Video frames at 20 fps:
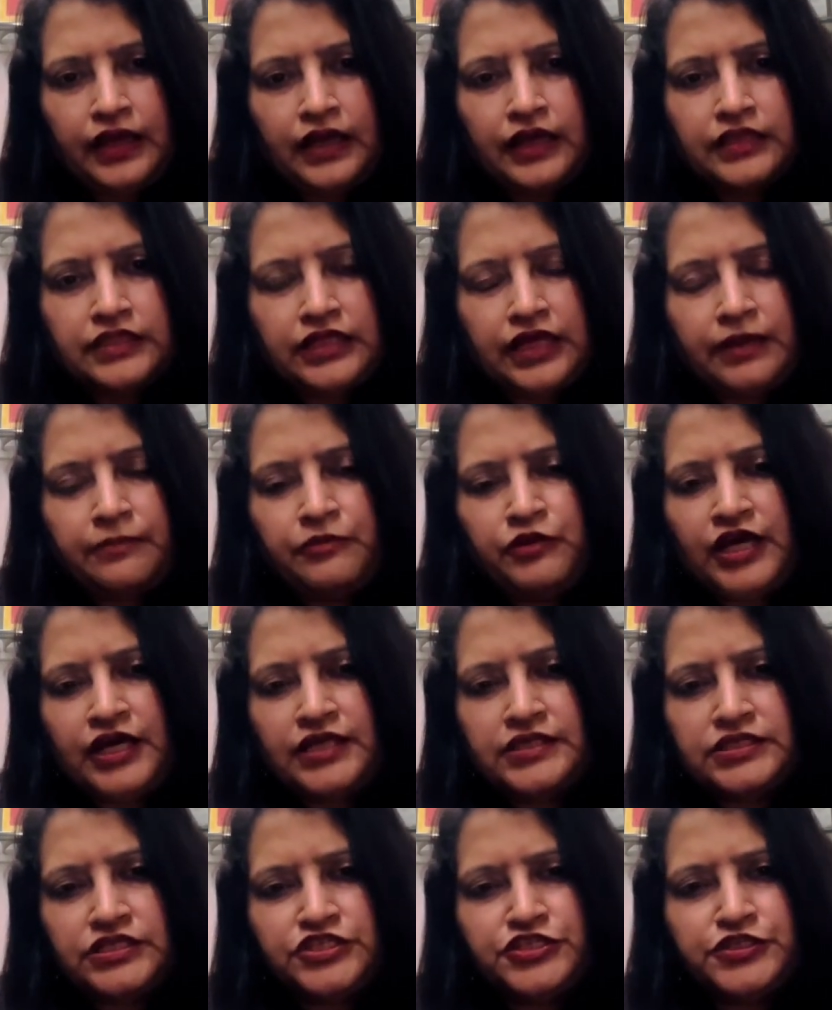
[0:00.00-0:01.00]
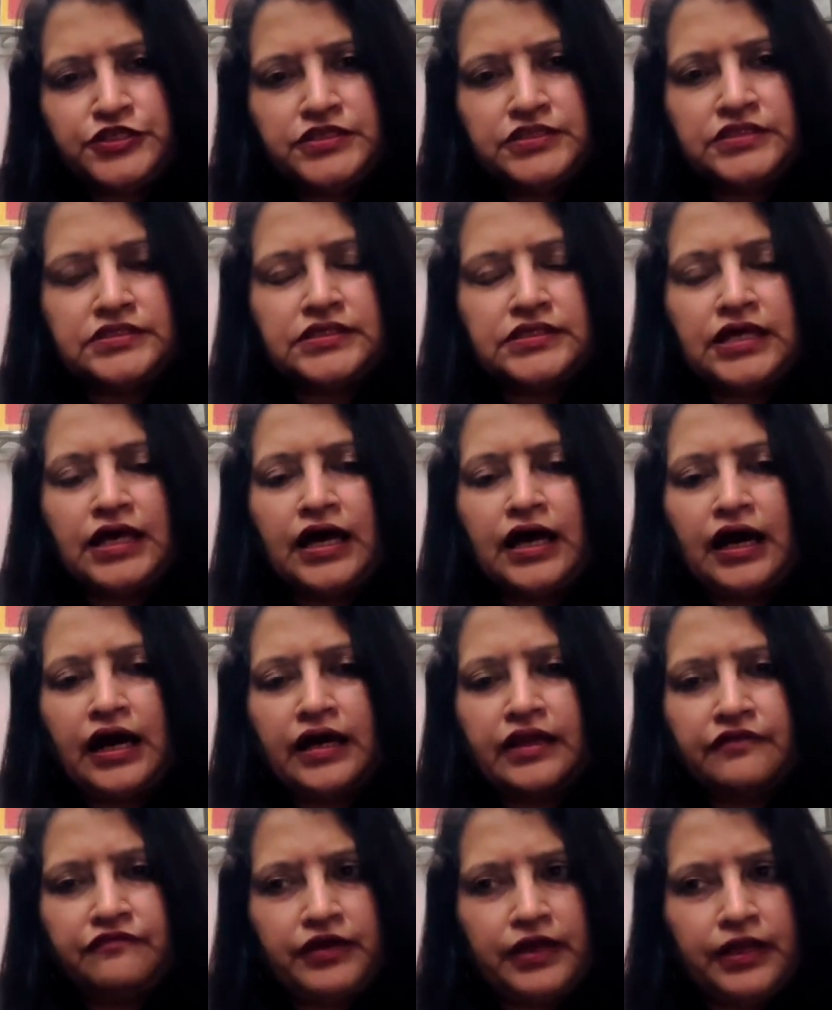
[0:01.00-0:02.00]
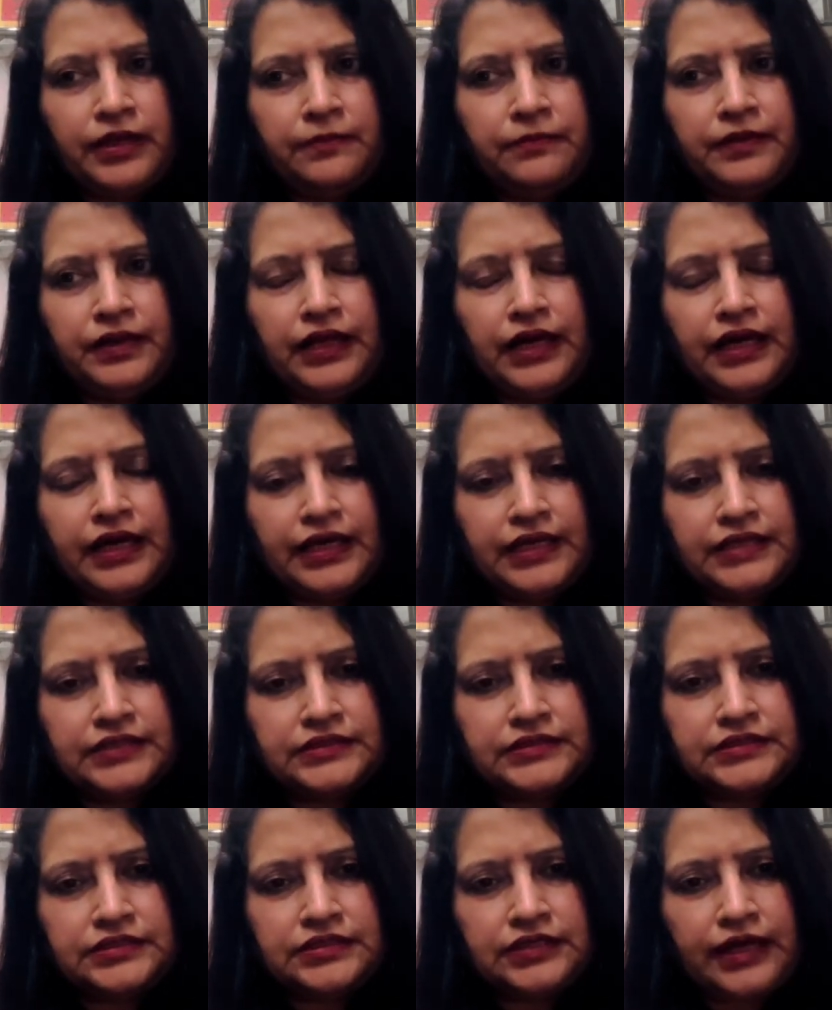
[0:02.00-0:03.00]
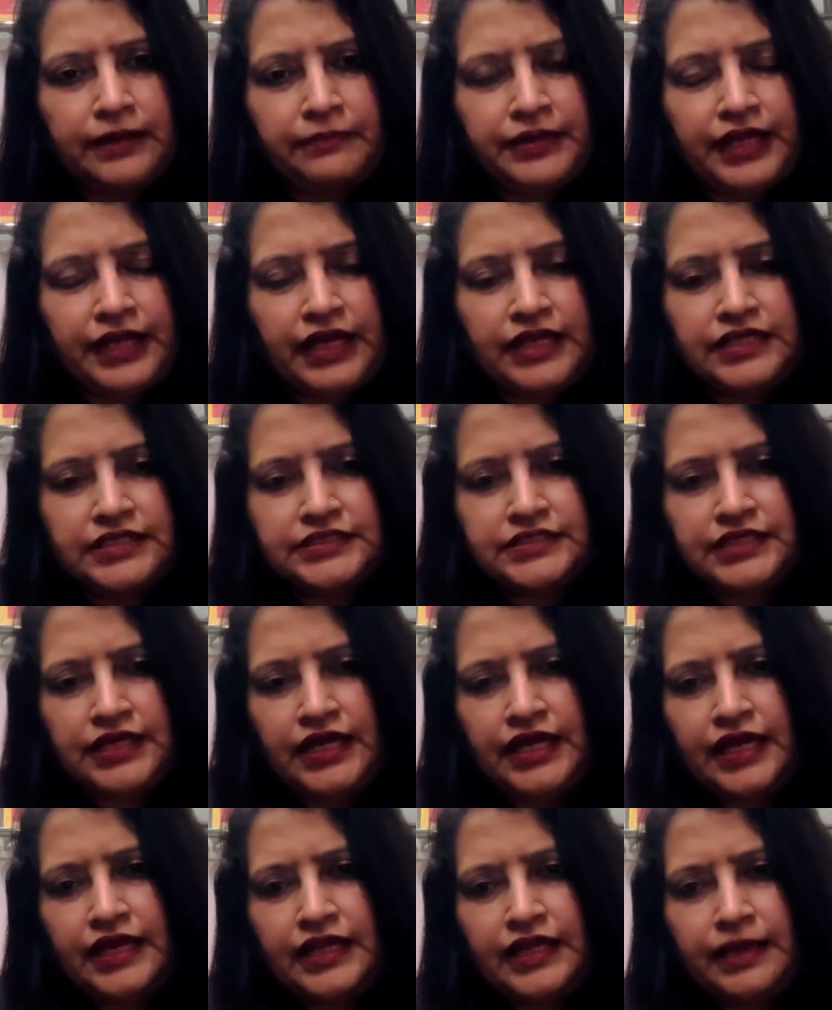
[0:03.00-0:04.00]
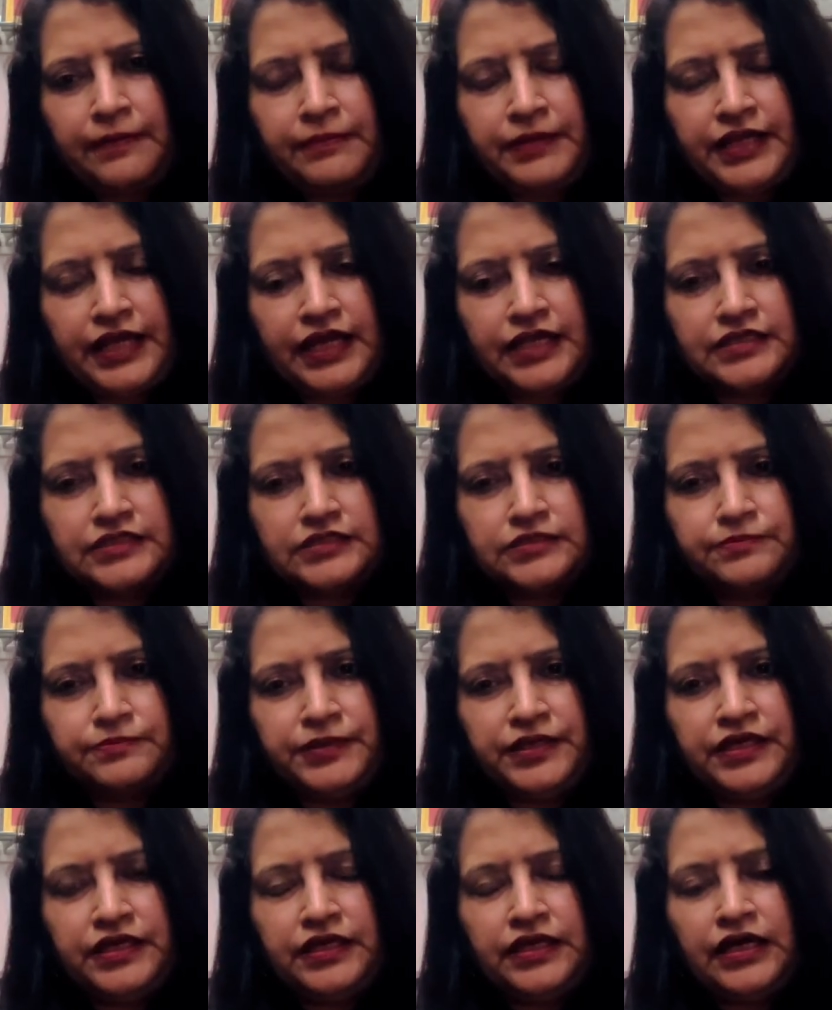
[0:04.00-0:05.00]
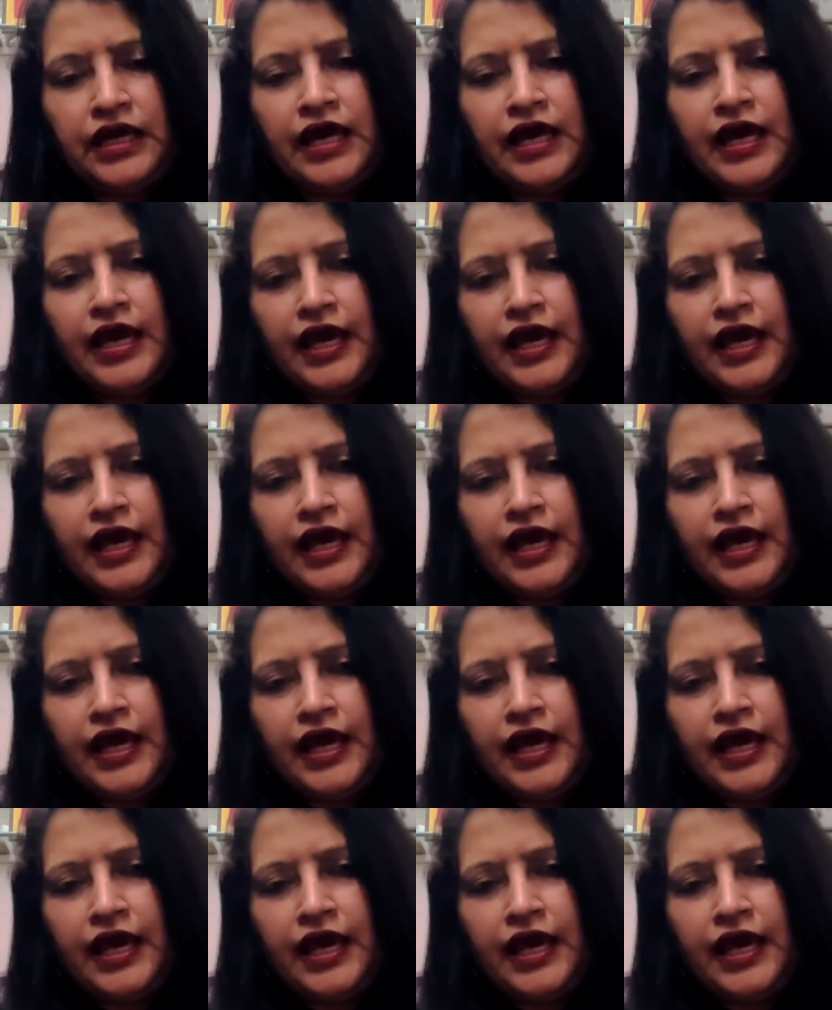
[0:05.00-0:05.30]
The immunizations are available against the hepatitis A and hepatitis B.